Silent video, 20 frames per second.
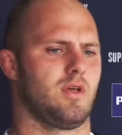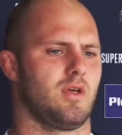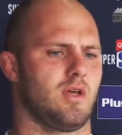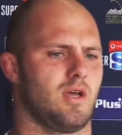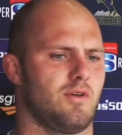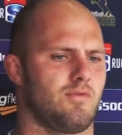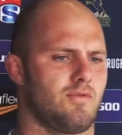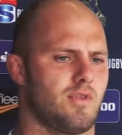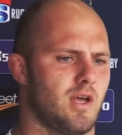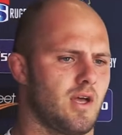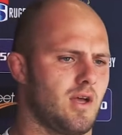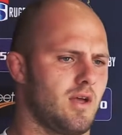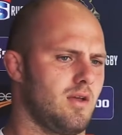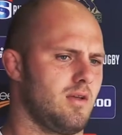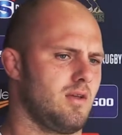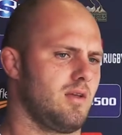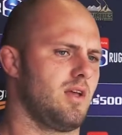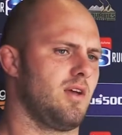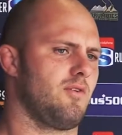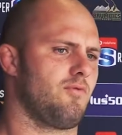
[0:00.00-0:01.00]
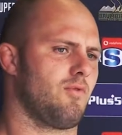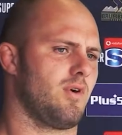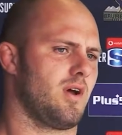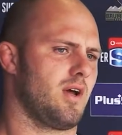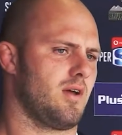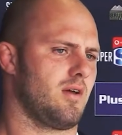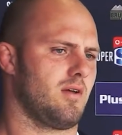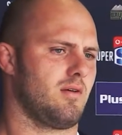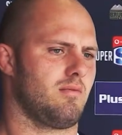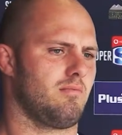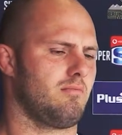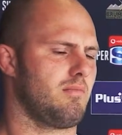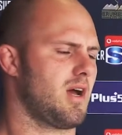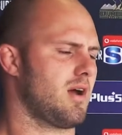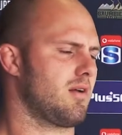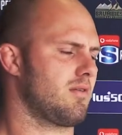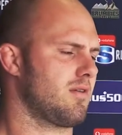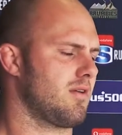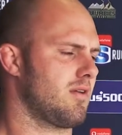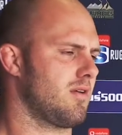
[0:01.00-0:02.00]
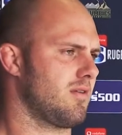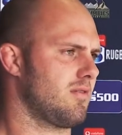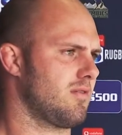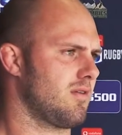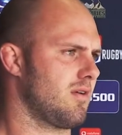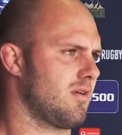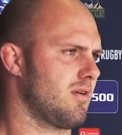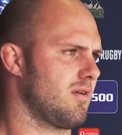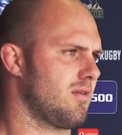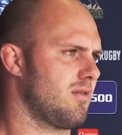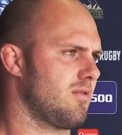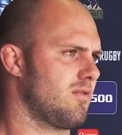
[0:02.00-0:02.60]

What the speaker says: if we're mounted as a